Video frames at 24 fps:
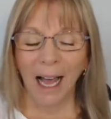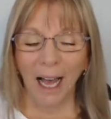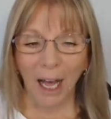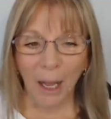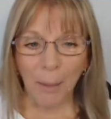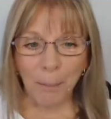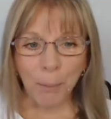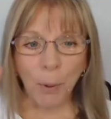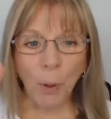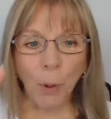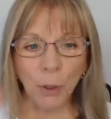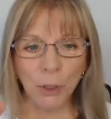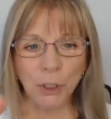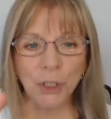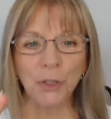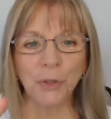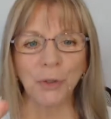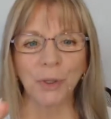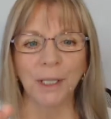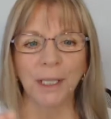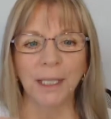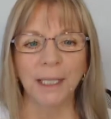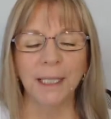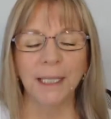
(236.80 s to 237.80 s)
A
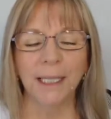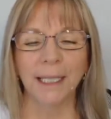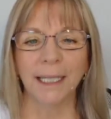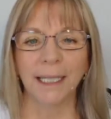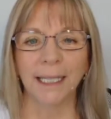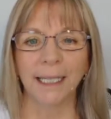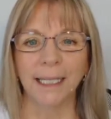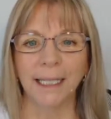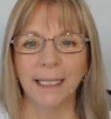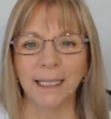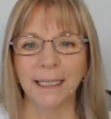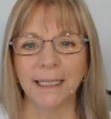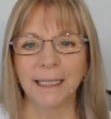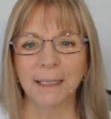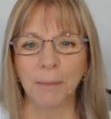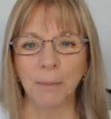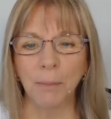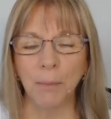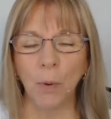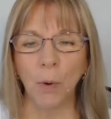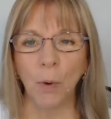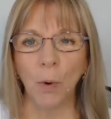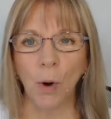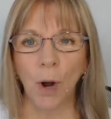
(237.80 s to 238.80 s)
portrait is
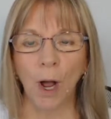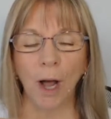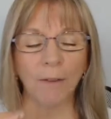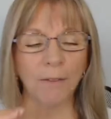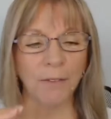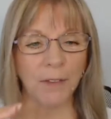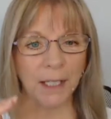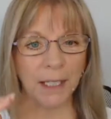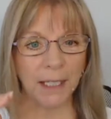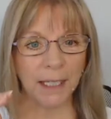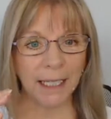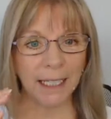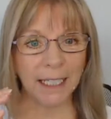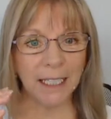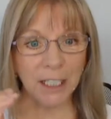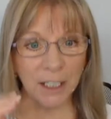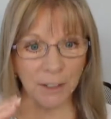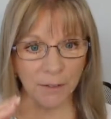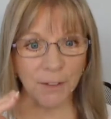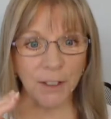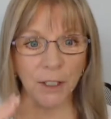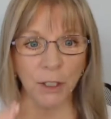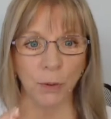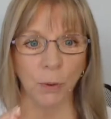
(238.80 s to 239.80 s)
more of the
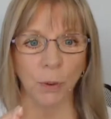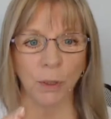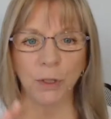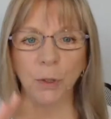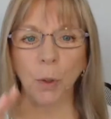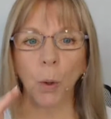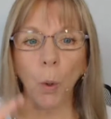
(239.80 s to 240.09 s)
individual.